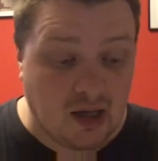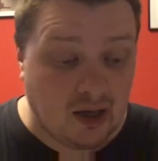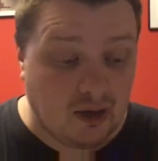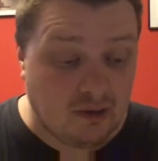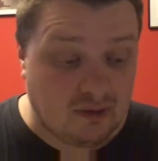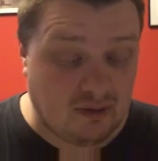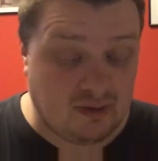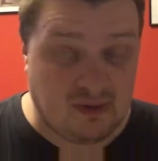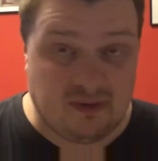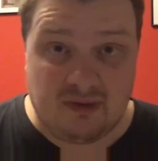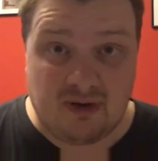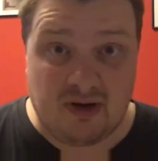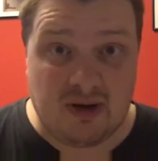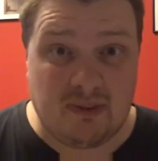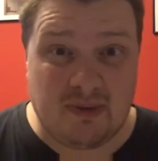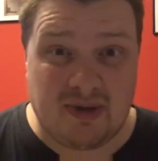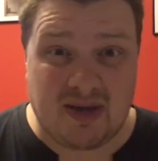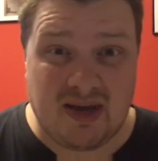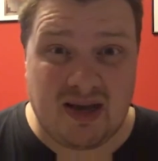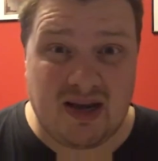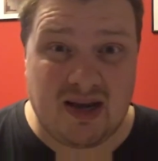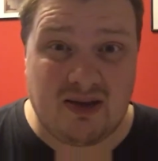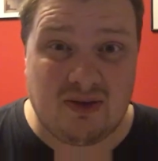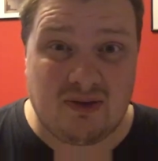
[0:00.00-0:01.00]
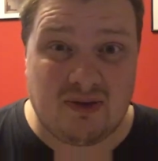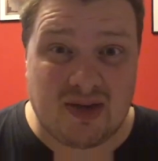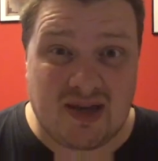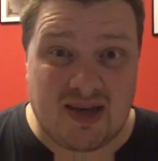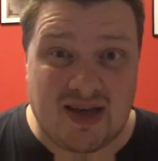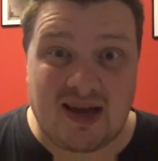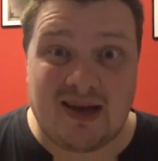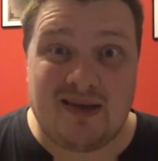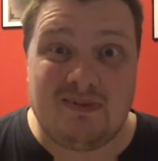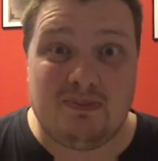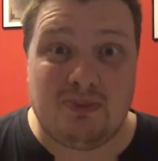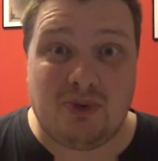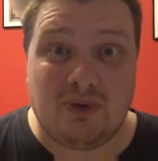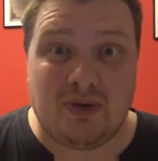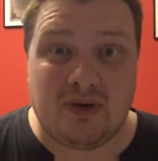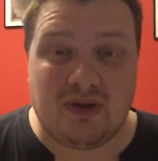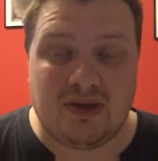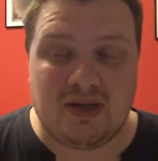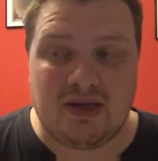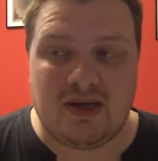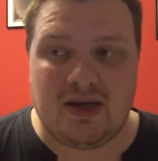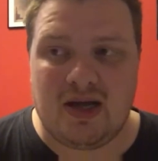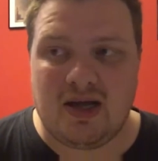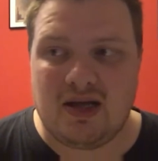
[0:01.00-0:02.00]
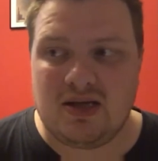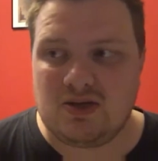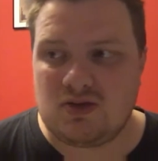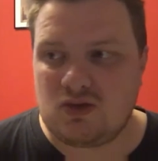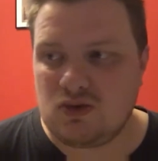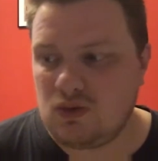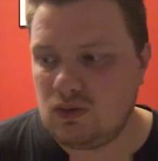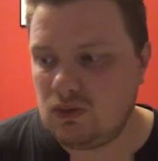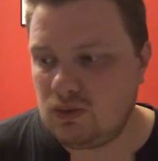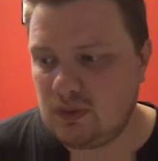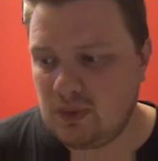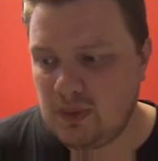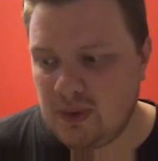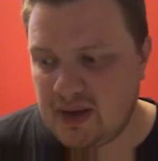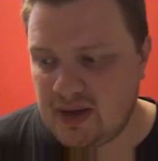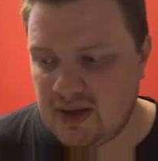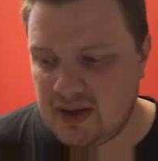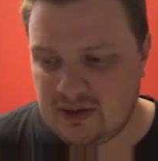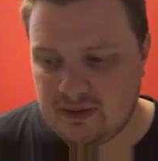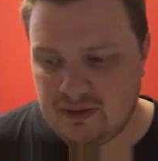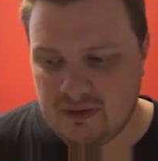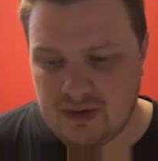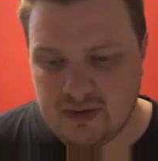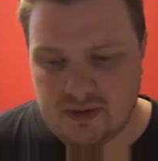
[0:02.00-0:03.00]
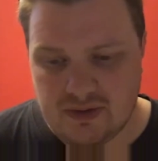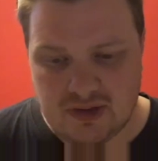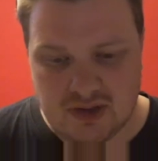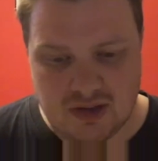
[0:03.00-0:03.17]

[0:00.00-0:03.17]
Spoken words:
from the very beginning on the Game Boy and the NES all the way through